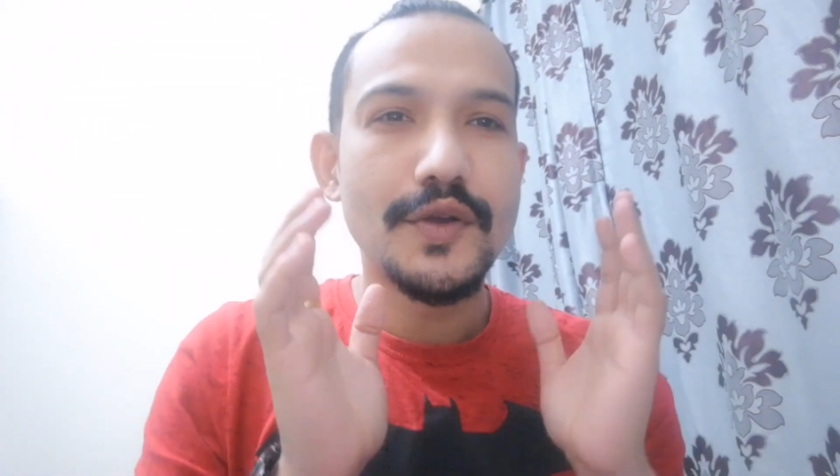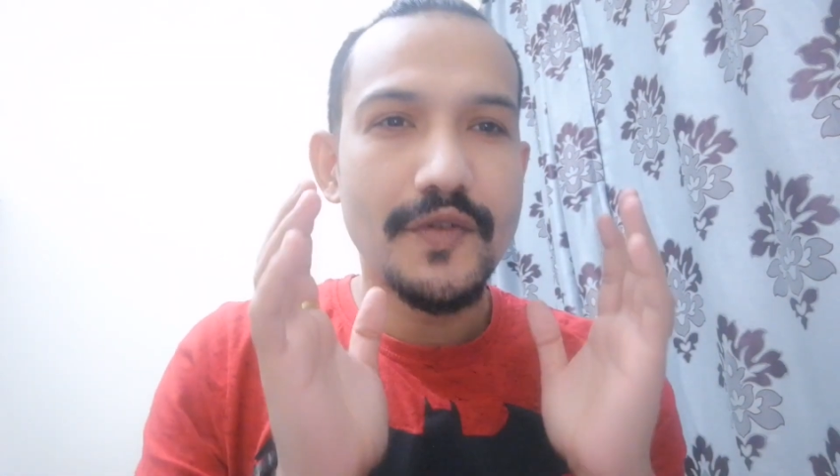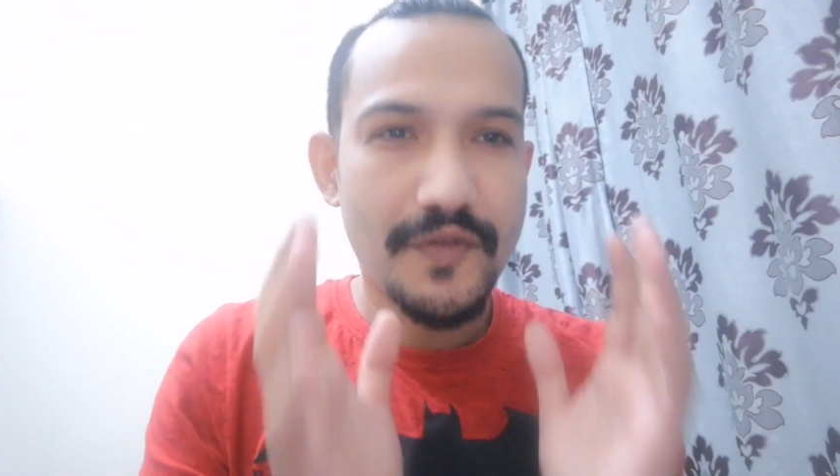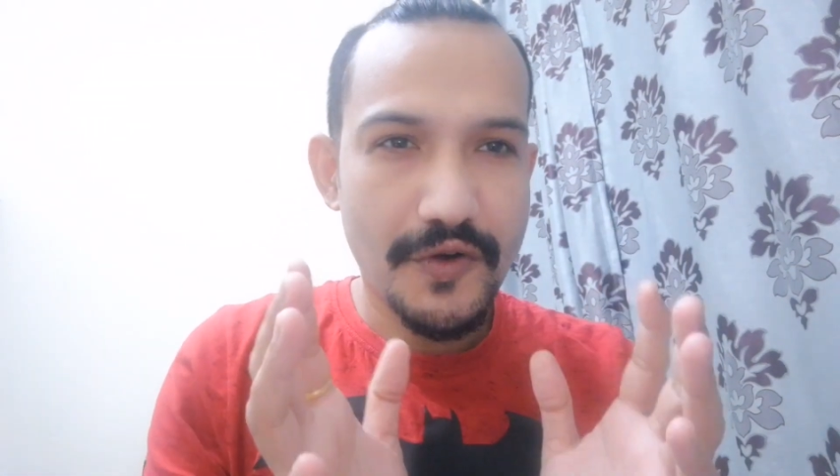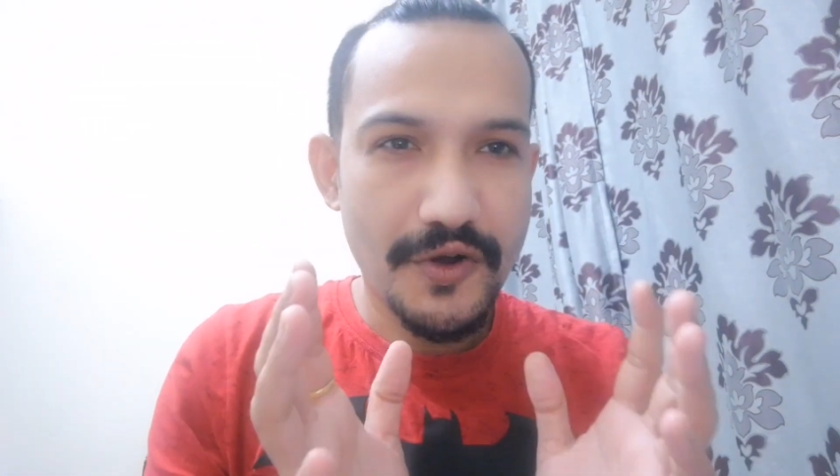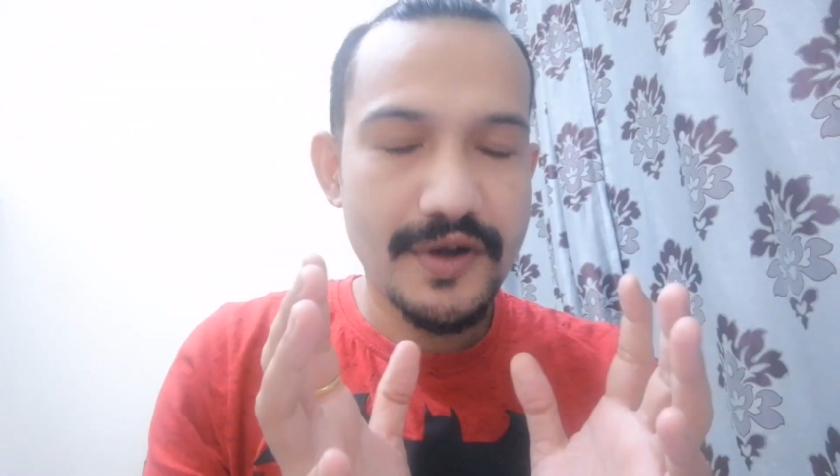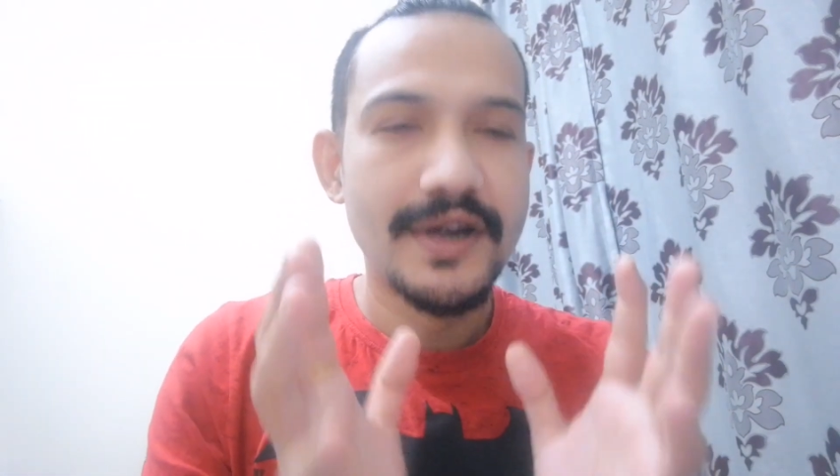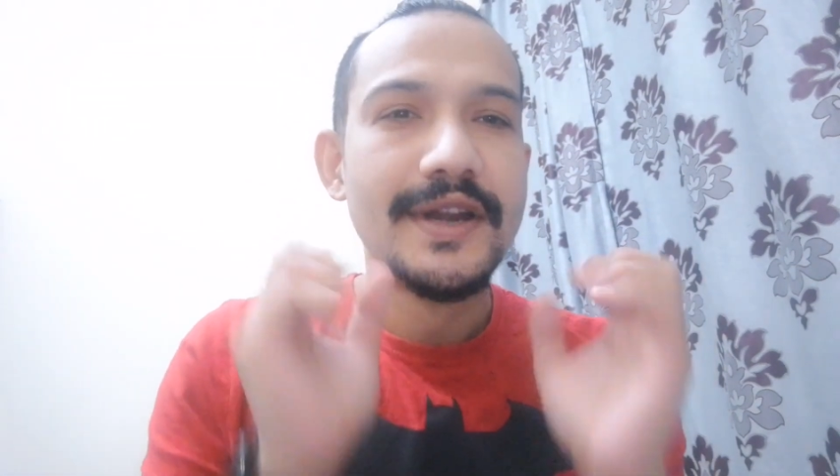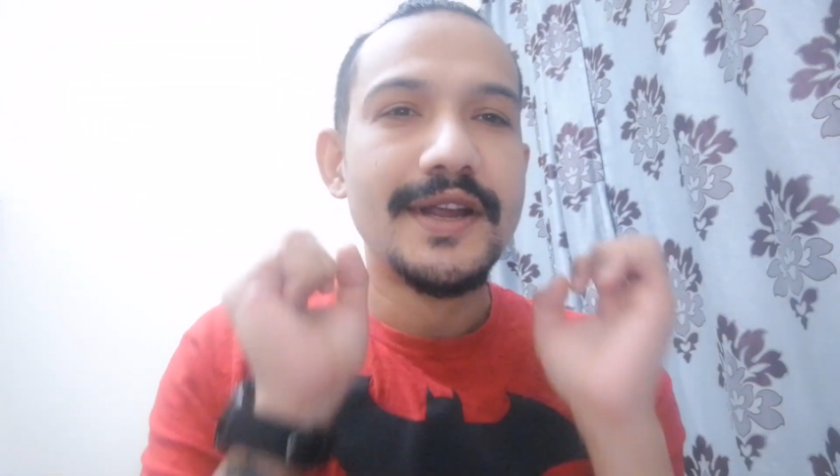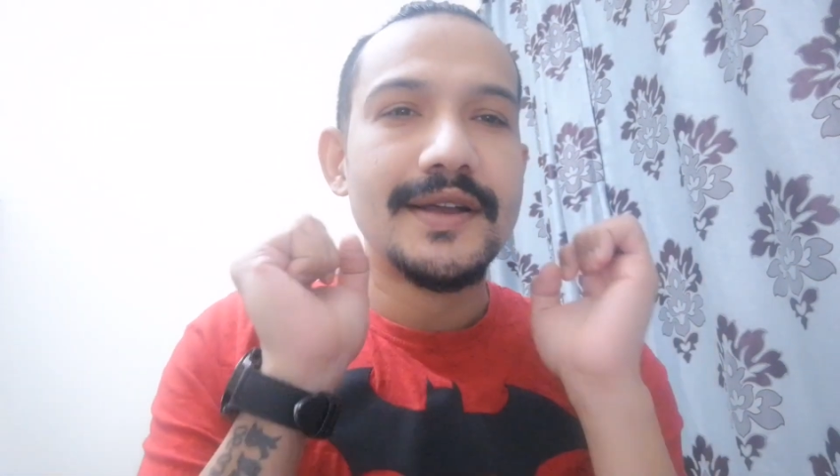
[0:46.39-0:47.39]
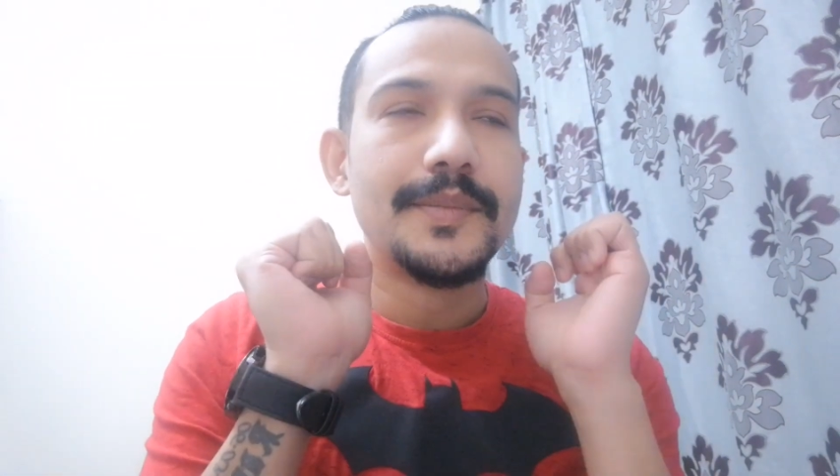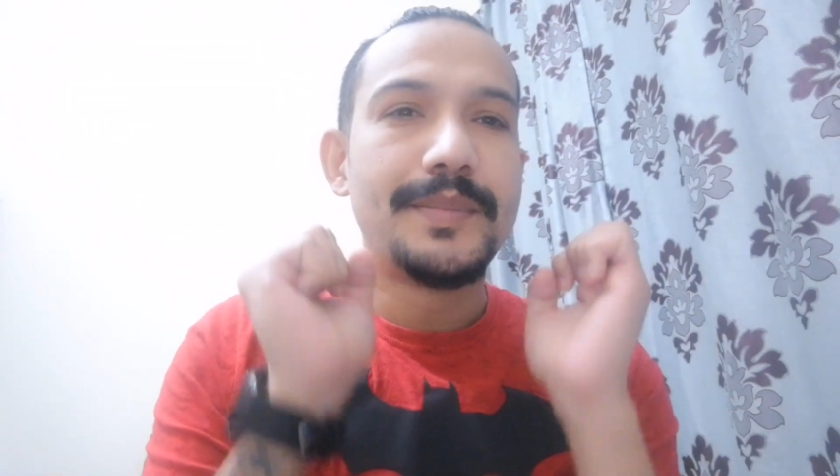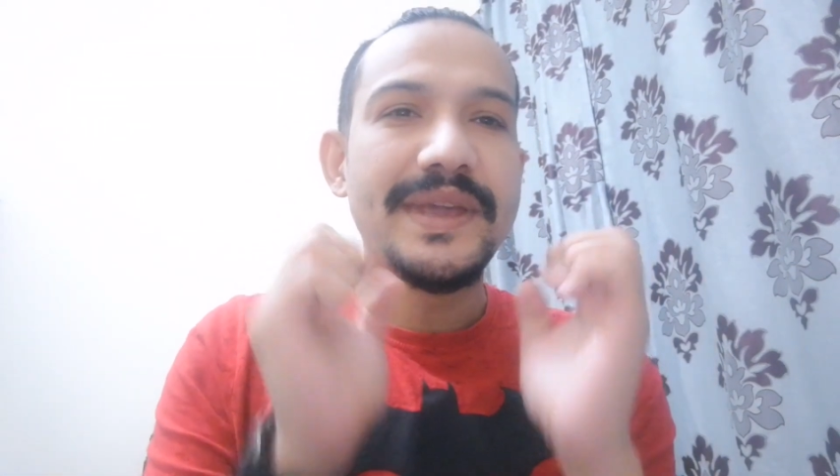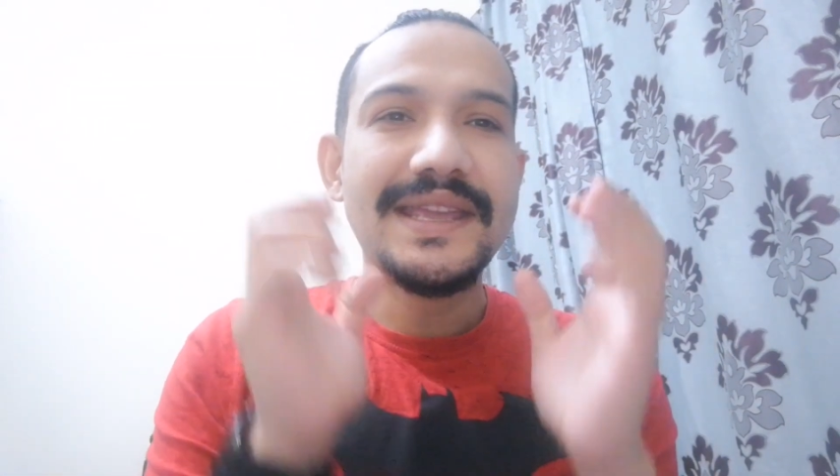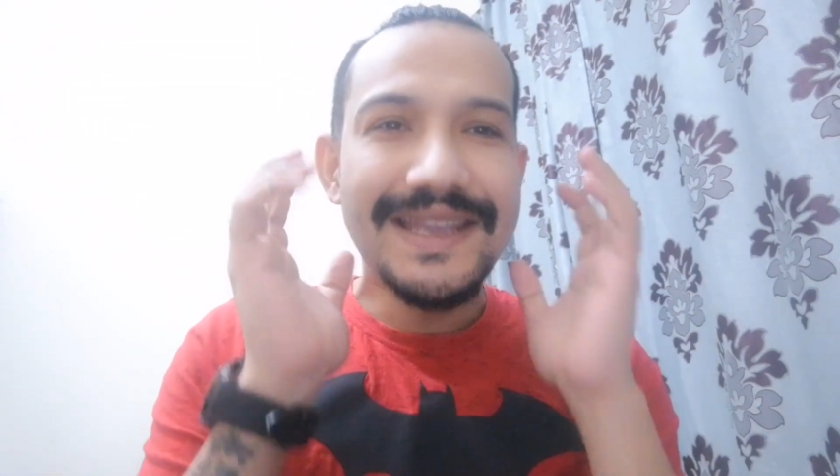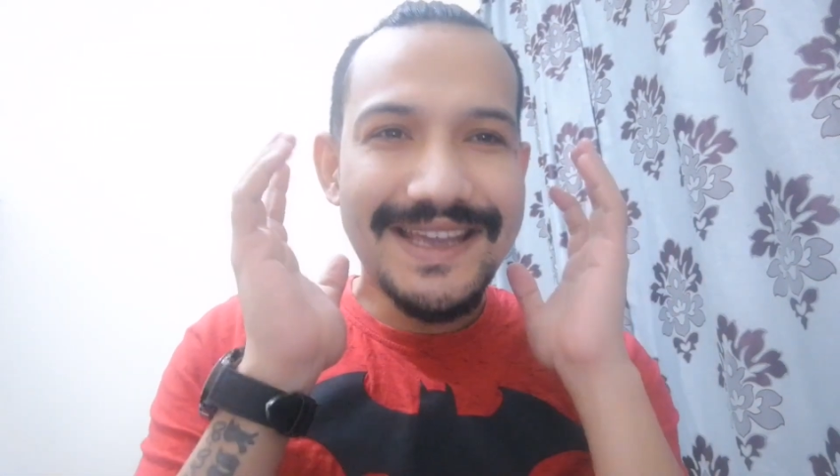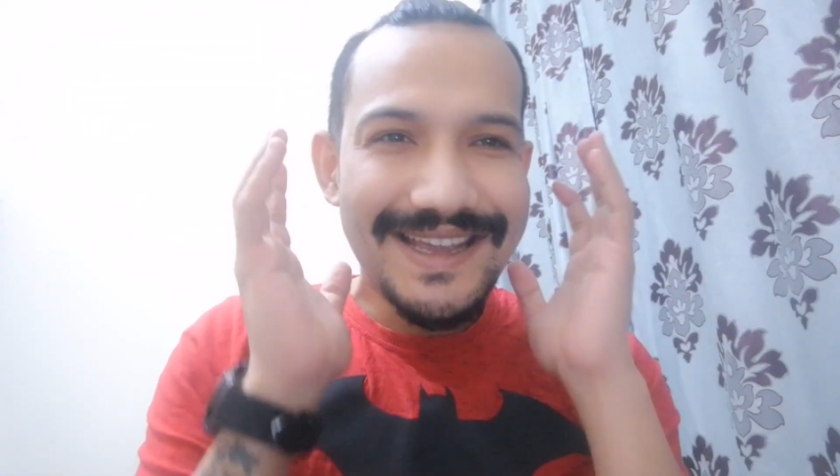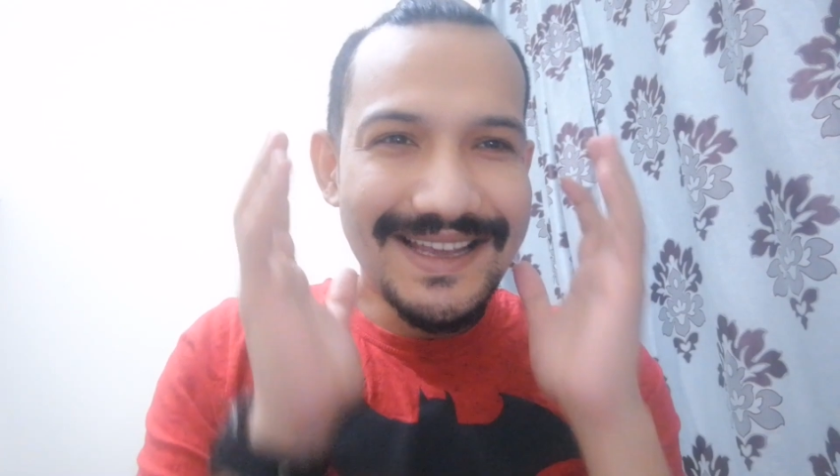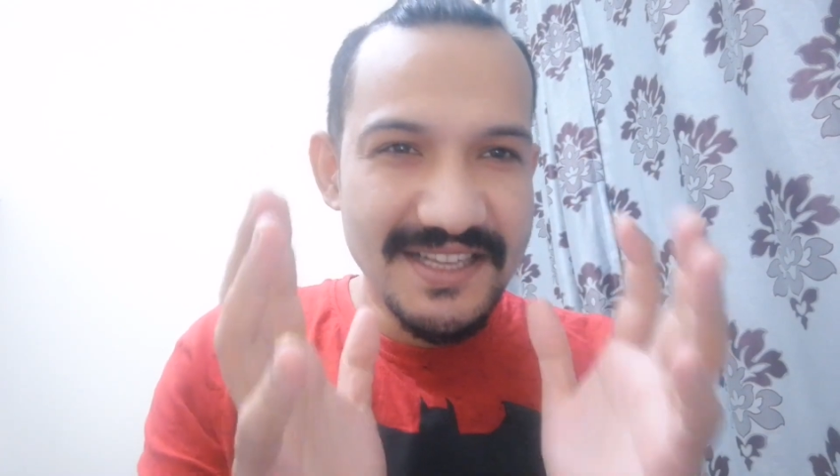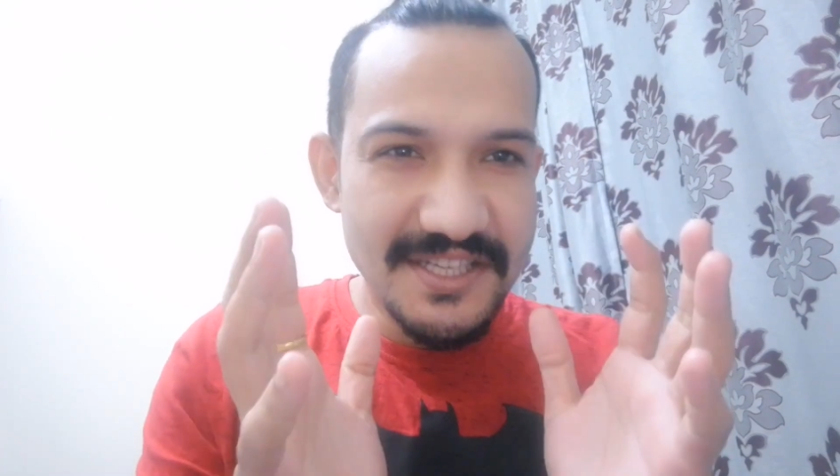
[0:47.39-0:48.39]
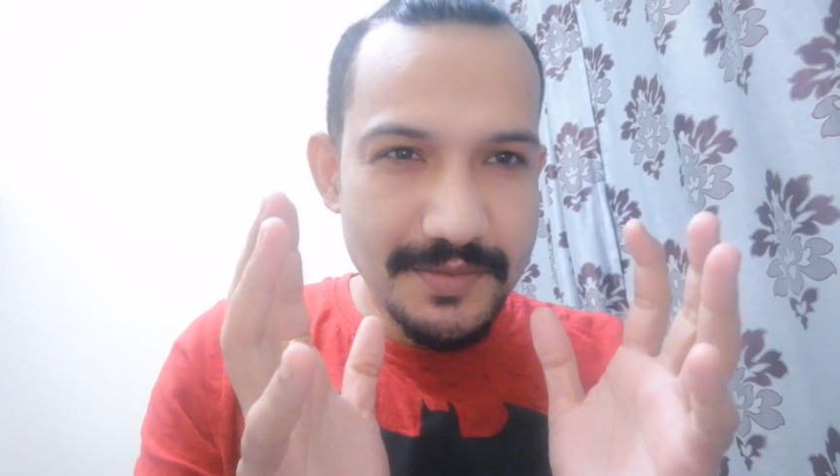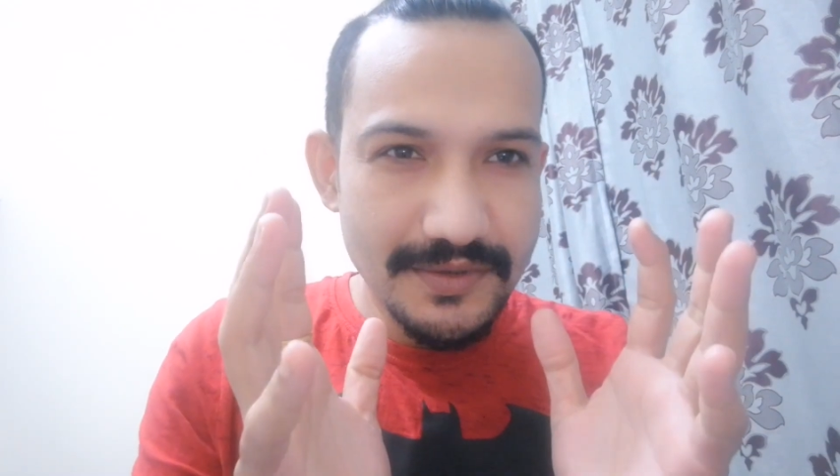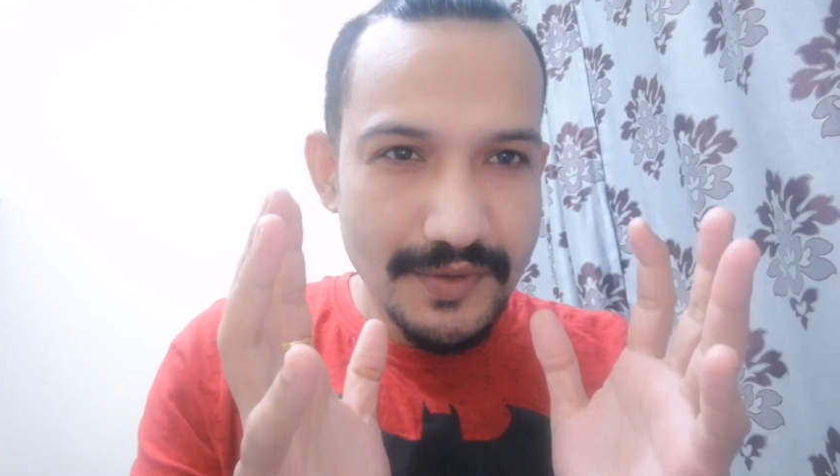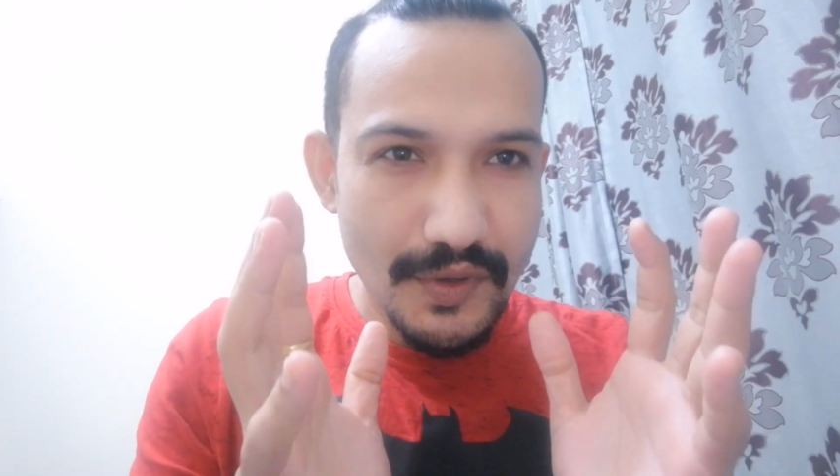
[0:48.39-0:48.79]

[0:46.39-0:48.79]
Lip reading: for being eligible